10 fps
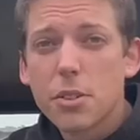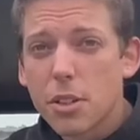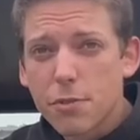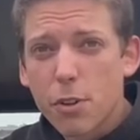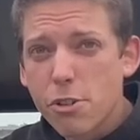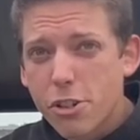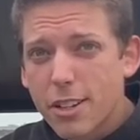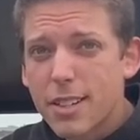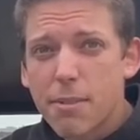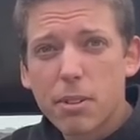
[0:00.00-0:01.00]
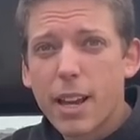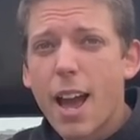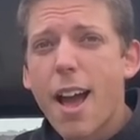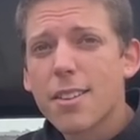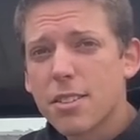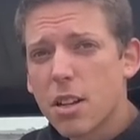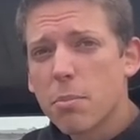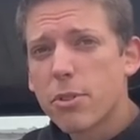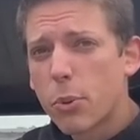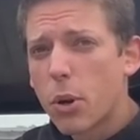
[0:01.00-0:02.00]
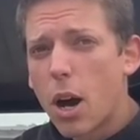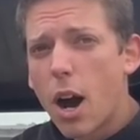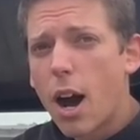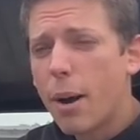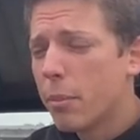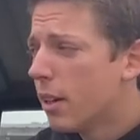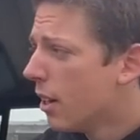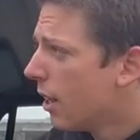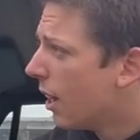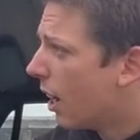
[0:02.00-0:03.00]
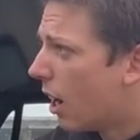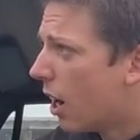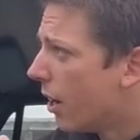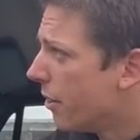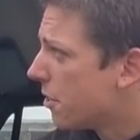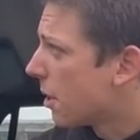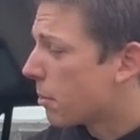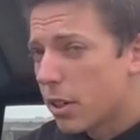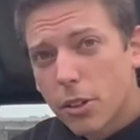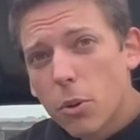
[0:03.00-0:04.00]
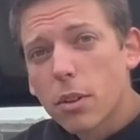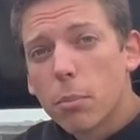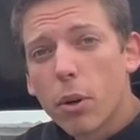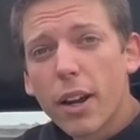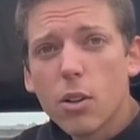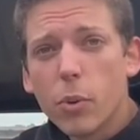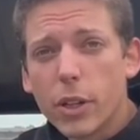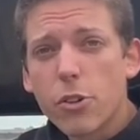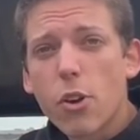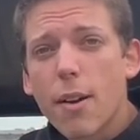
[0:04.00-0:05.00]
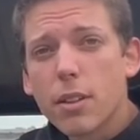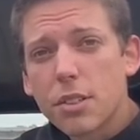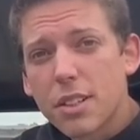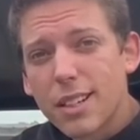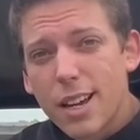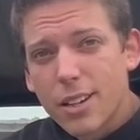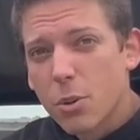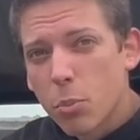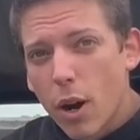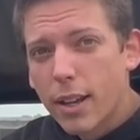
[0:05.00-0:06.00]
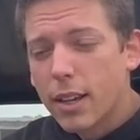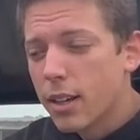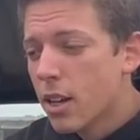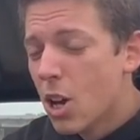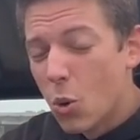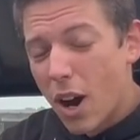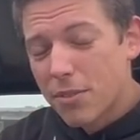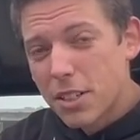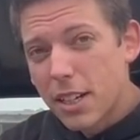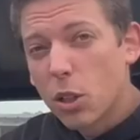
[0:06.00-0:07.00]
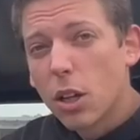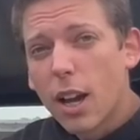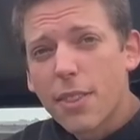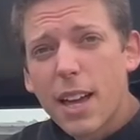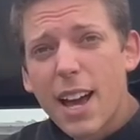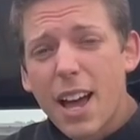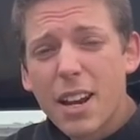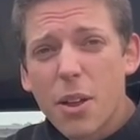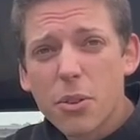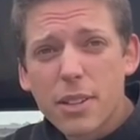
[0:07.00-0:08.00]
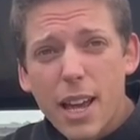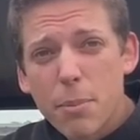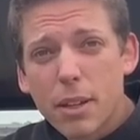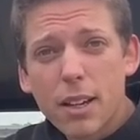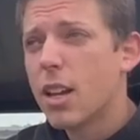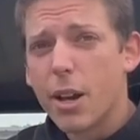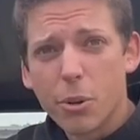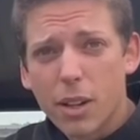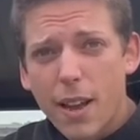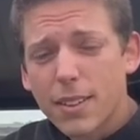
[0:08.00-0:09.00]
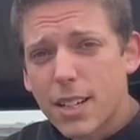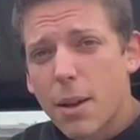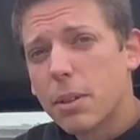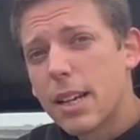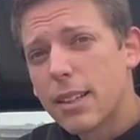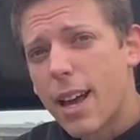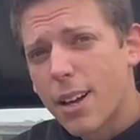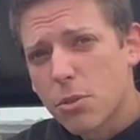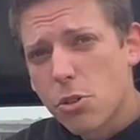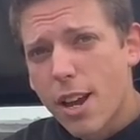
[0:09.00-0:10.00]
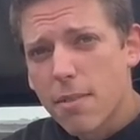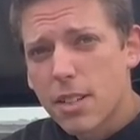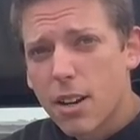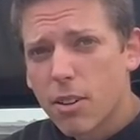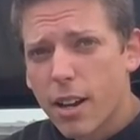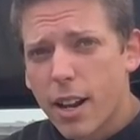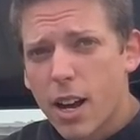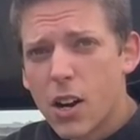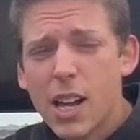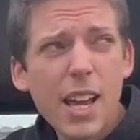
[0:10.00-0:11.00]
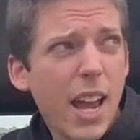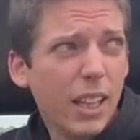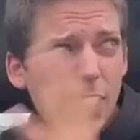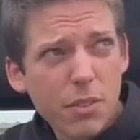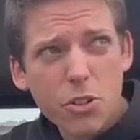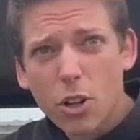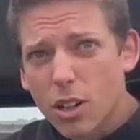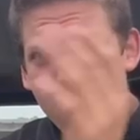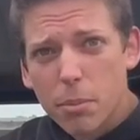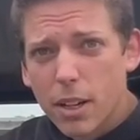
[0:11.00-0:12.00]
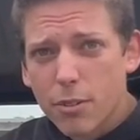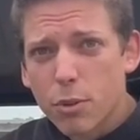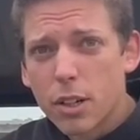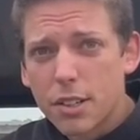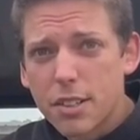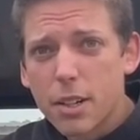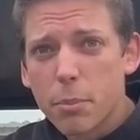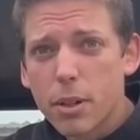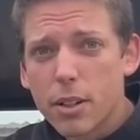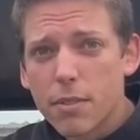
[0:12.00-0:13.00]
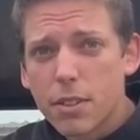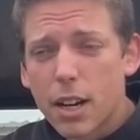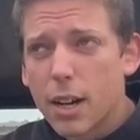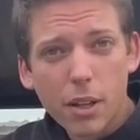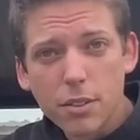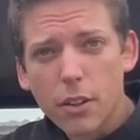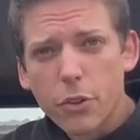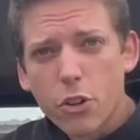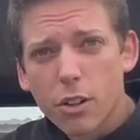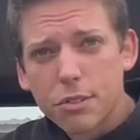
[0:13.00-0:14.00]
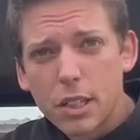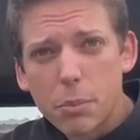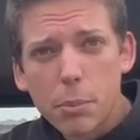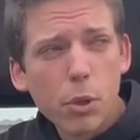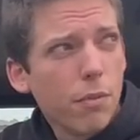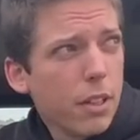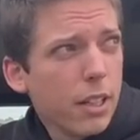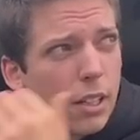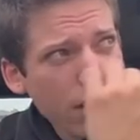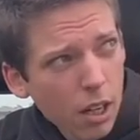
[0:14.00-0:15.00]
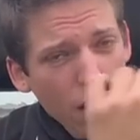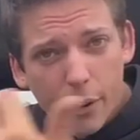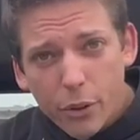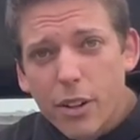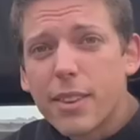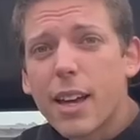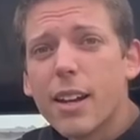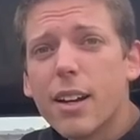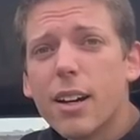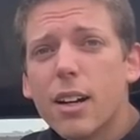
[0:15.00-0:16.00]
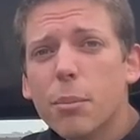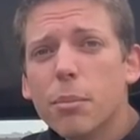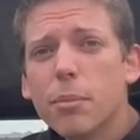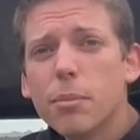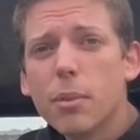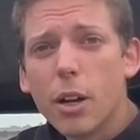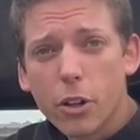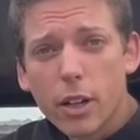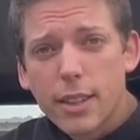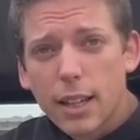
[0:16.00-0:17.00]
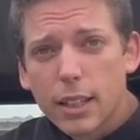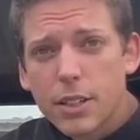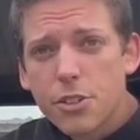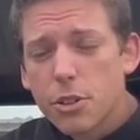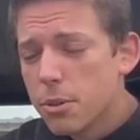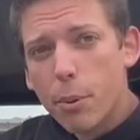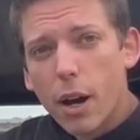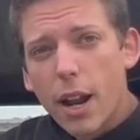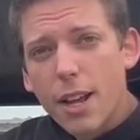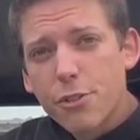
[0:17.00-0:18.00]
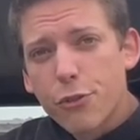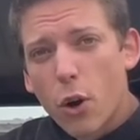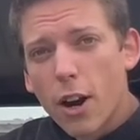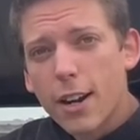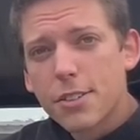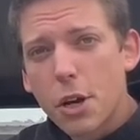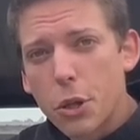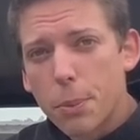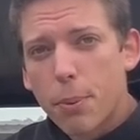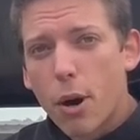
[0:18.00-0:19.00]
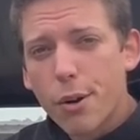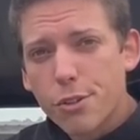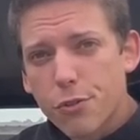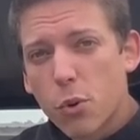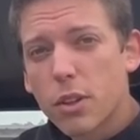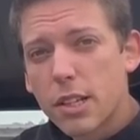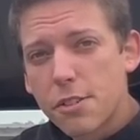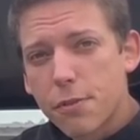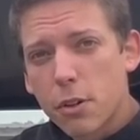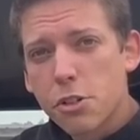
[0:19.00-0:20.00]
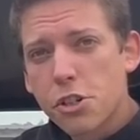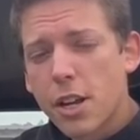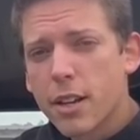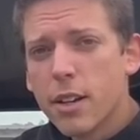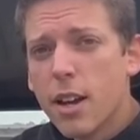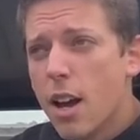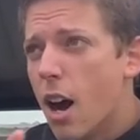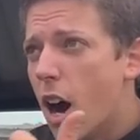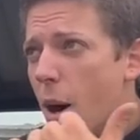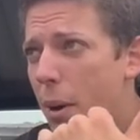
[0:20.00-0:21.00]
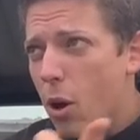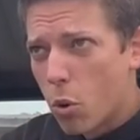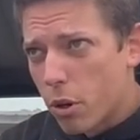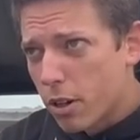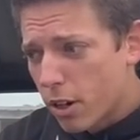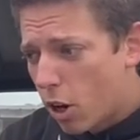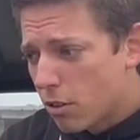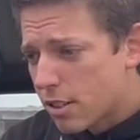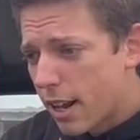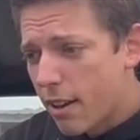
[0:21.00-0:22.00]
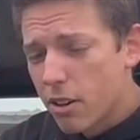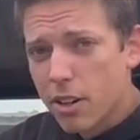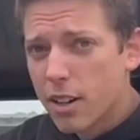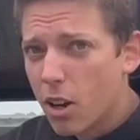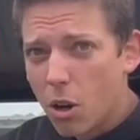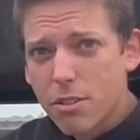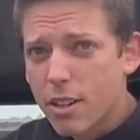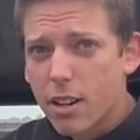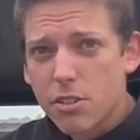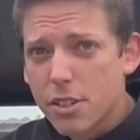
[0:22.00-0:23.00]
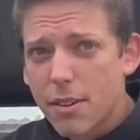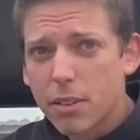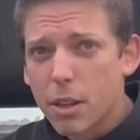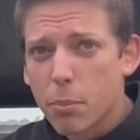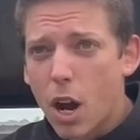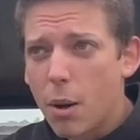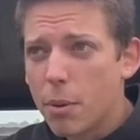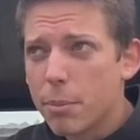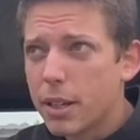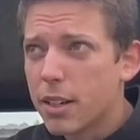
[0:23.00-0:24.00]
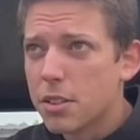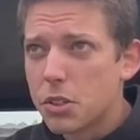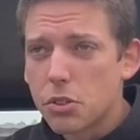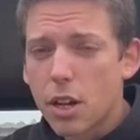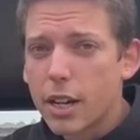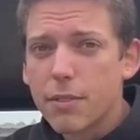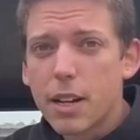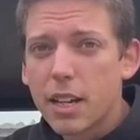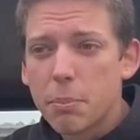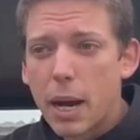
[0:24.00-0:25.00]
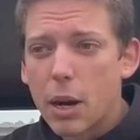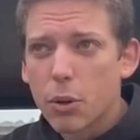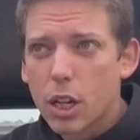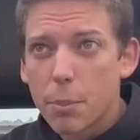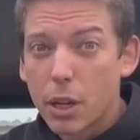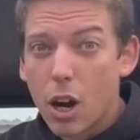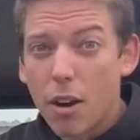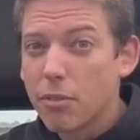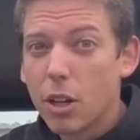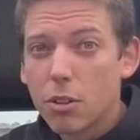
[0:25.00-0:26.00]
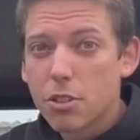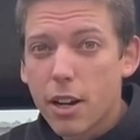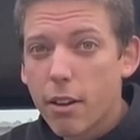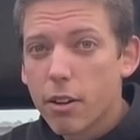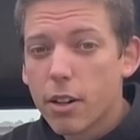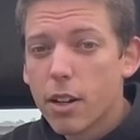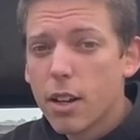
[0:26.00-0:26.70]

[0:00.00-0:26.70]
this first gen definitely has some sort of hop, something to do with the brakes when you're driving this thing and you're braking. We'll have to take a look at that another day because I don't really have the time to take the axle shafts out right now and leave the truck up there for an extended period of time because other trucks need to be moved in underneath that lean-to. But as far as other parts for this first gen, I ordered an alternator. Alternator is definitely the problem because there's not even any power coming off the alternator.